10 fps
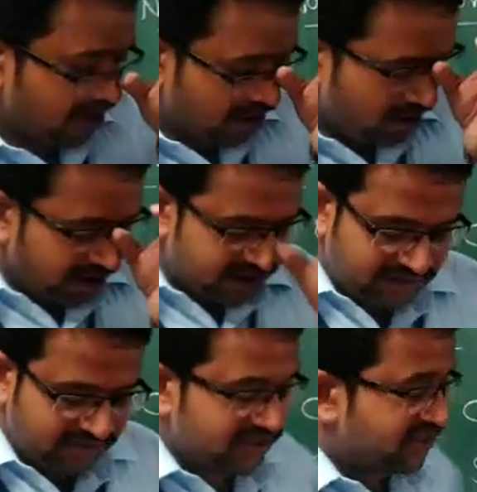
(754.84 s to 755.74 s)
Now let us
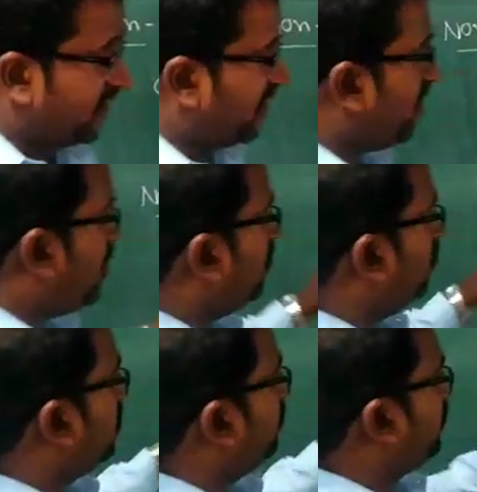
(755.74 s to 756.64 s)
see once again
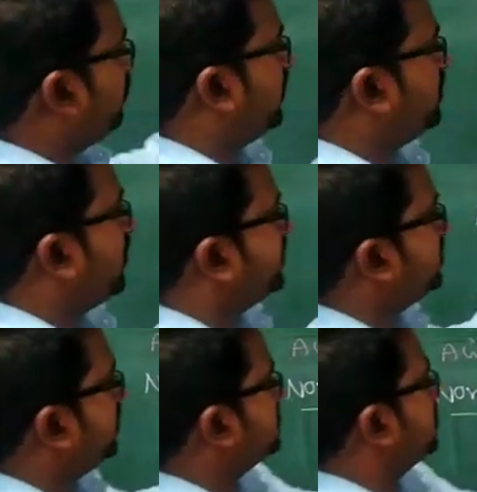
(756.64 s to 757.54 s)
how we can prepare the
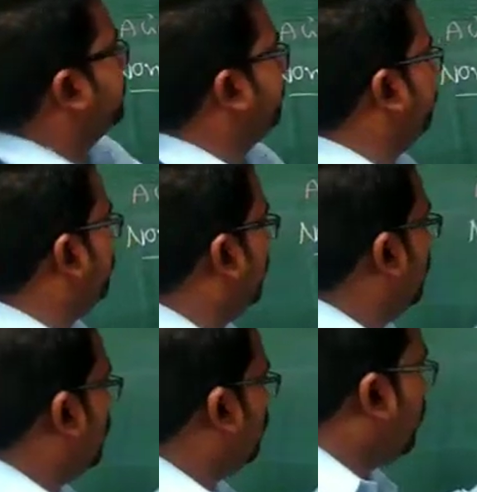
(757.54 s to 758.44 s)
acids.
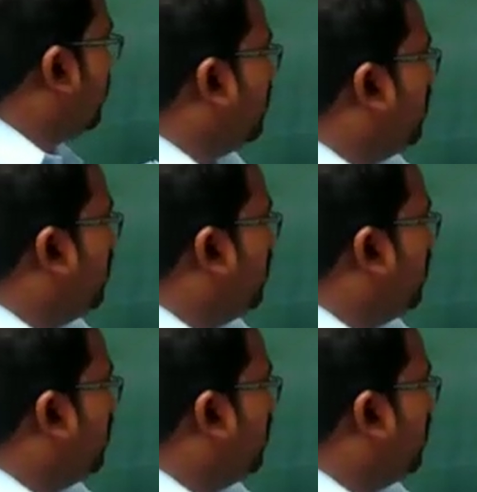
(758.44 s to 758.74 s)
When